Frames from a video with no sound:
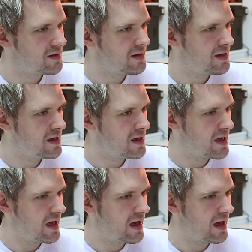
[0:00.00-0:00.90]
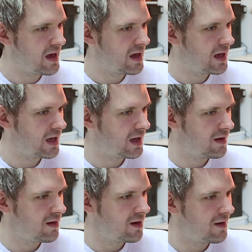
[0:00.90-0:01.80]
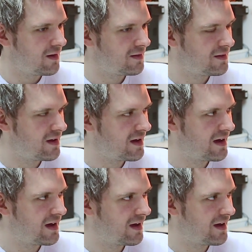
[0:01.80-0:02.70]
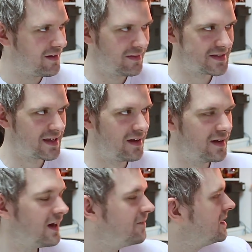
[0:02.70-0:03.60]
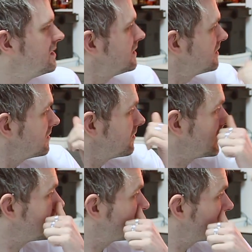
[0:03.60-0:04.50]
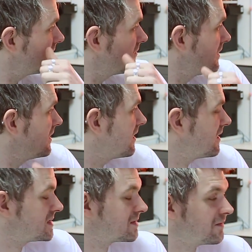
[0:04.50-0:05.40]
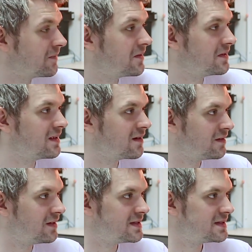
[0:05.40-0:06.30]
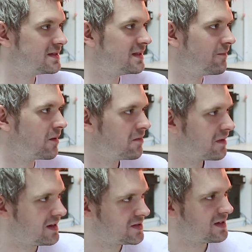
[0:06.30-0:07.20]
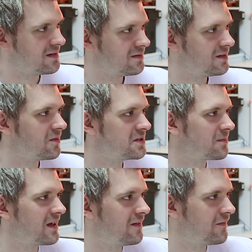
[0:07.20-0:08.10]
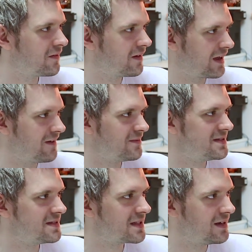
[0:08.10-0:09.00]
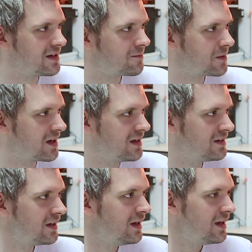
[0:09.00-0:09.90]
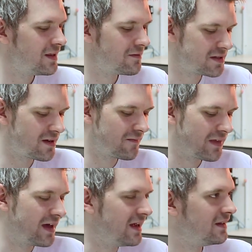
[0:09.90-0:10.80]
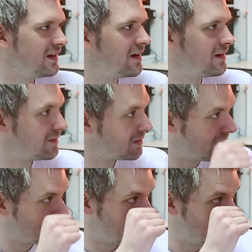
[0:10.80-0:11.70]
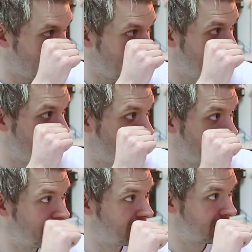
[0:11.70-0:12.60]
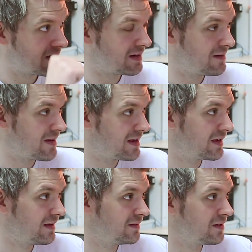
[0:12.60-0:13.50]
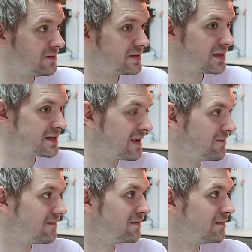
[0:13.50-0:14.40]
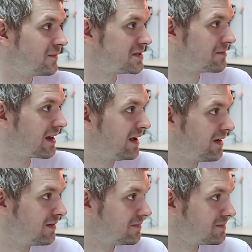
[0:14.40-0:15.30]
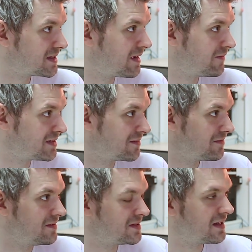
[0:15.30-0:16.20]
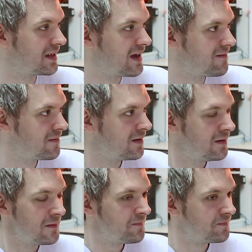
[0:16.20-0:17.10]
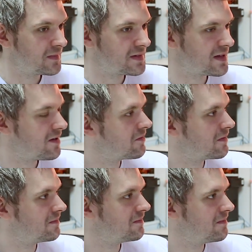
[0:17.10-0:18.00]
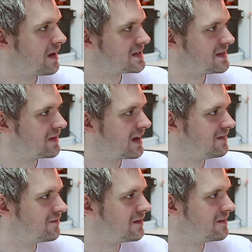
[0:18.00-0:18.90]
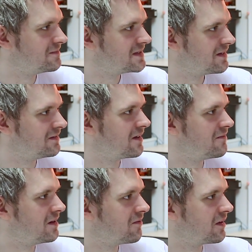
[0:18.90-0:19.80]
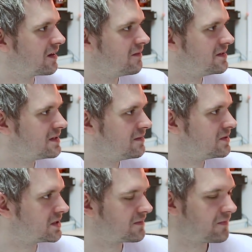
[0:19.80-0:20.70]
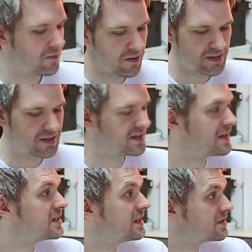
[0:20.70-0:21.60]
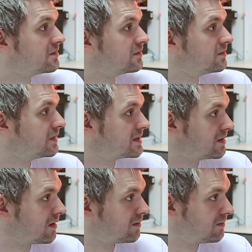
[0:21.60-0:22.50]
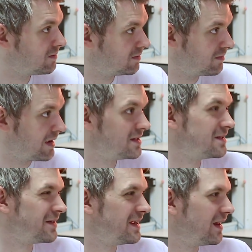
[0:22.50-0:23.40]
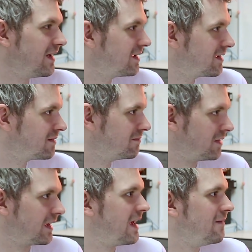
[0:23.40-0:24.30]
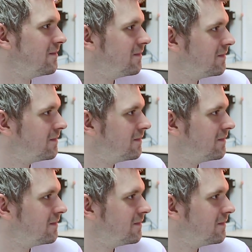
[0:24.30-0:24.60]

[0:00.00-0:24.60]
Yeah. Nah, I don't think so. I mean, because we are sort of building on this improbable engine, the multiplayer for our game is insanely complicated. There is none of that in the island creator. If we were to suddenly make it use the same multiplayer servers that we use in the game, it's a whole massive can of worms that I don't really want to go into just for what is essentially a tool. It's not meant to be like the game.